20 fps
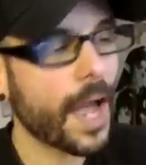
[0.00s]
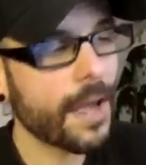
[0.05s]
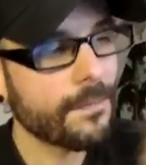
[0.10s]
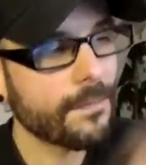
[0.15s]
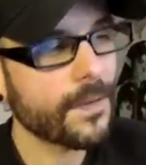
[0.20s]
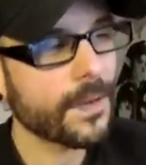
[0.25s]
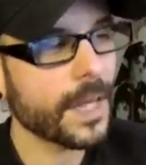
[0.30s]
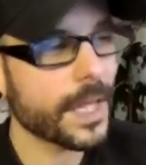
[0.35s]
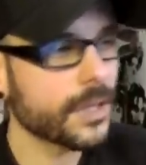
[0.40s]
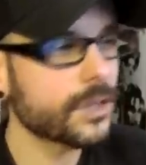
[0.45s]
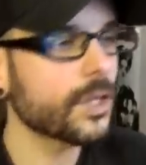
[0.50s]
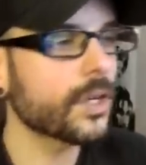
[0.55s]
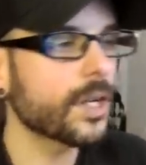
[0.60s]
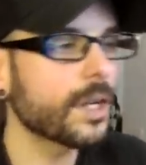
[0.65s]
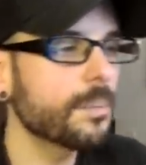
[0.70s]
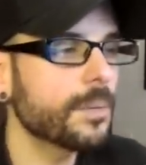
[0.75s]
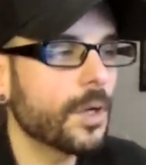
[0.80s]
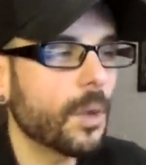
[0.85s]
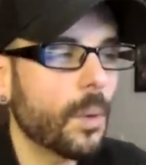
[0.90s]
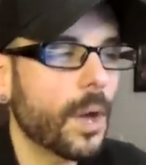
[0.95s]
I feel like there
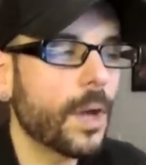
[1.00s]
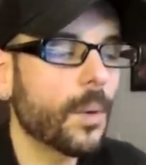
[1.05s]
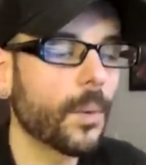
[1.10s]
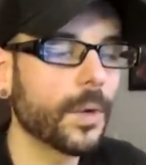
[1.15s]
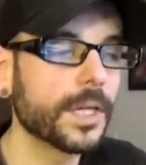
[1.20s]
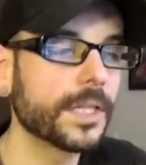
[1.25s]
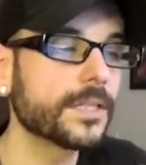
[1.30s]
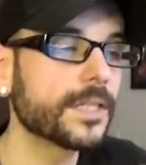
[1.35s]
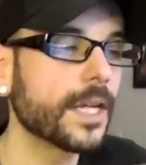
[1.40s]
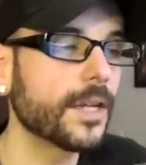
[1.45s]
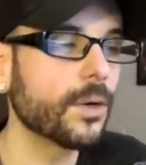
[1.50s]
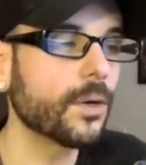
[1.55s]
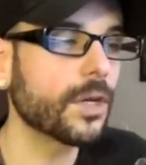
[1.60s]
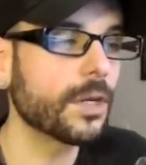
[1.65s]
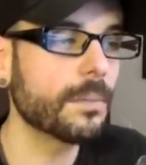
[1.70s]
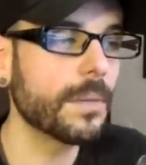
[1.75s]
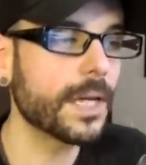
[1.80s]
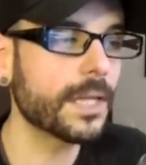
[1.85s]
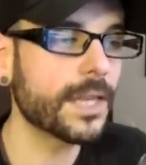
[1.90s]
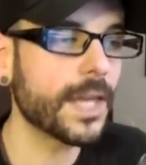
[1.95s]
could be a way where Nintendo
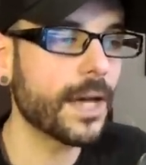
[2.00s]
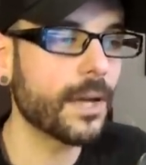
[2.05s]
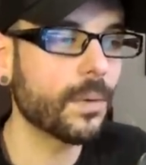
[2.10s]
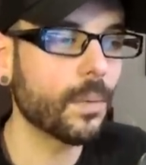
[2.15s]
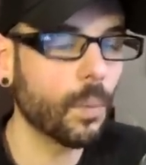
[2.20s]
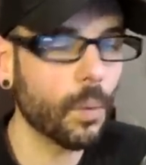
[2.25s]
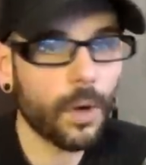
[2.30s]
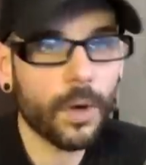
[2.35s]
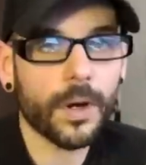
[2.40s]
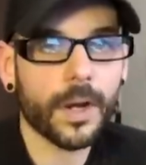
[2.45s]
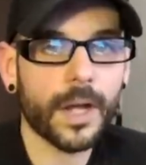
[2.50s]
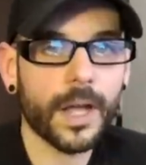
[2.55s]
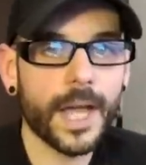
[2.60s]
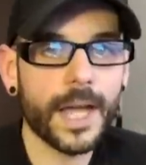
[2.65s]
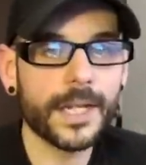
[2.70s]
could make that work.